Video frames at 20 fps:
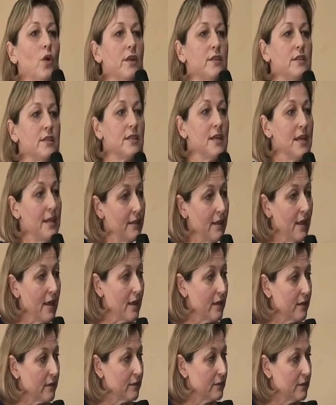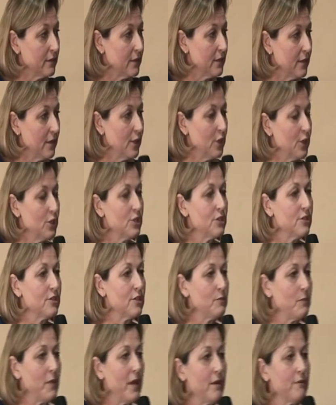what I'd seen there, to
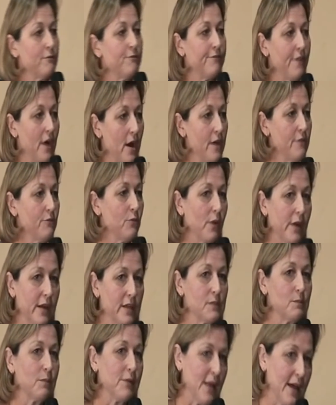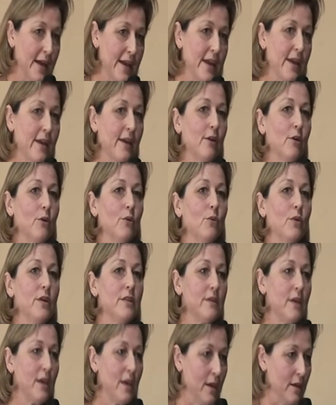spend 5 weeks playing
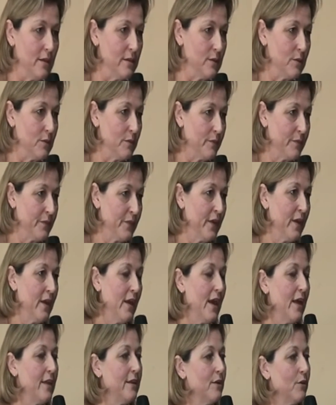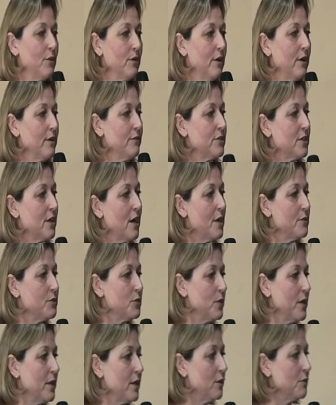with kids. And there were a lot of
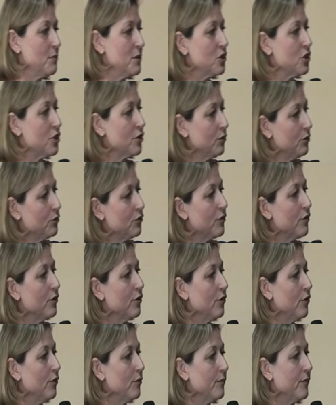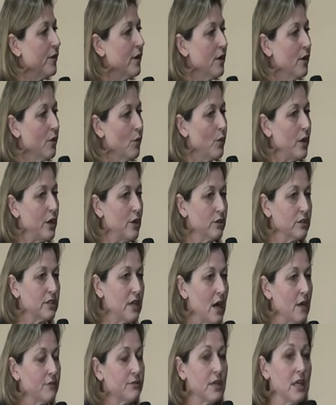times where there'd be children whom we'd looked
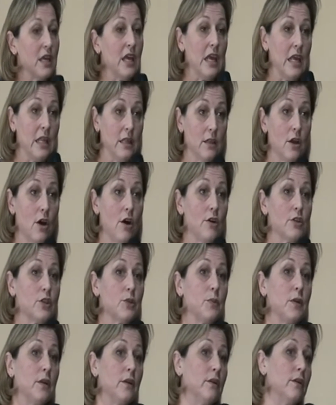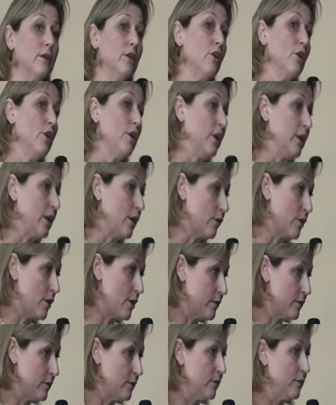after in the hospital earlier
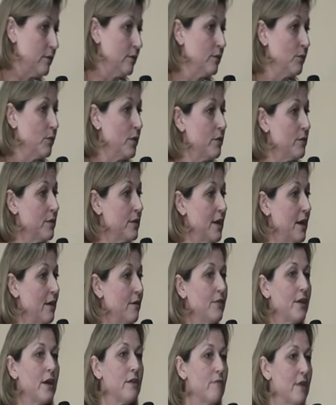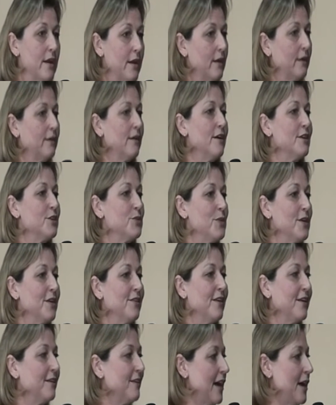on that we were there, and they'd recognise me
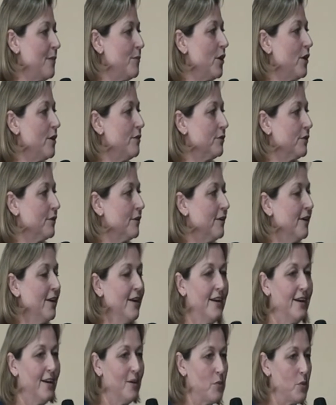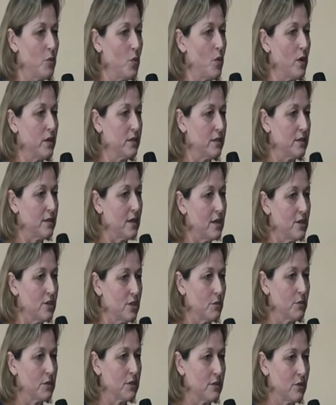and they'd come over. And I remember one
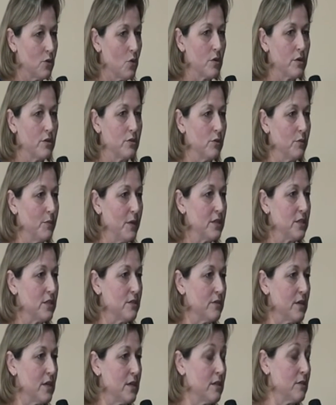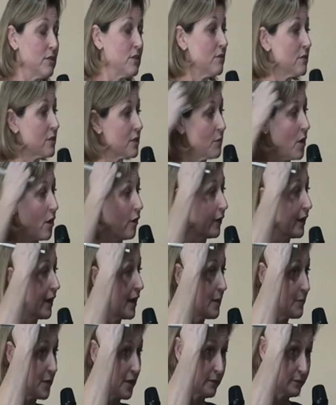stage I was talking to a bunch of kids. I was doing some
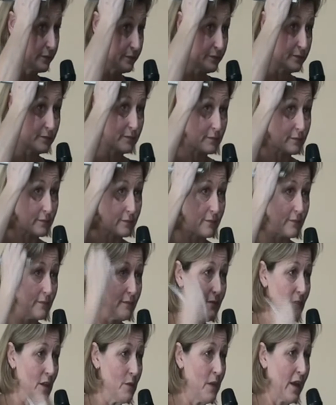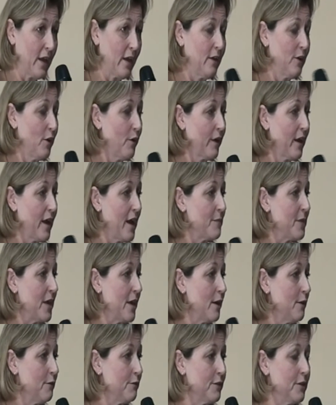origami, making an
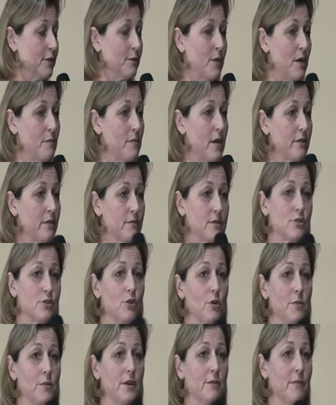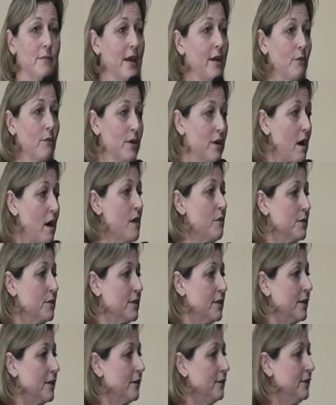origami elephant that my mother had taught me to make when I
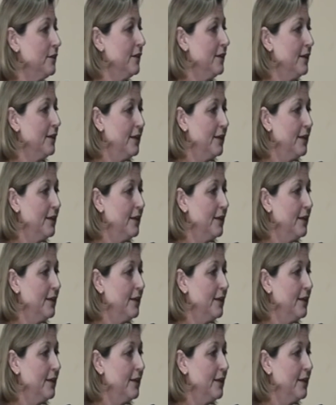was little.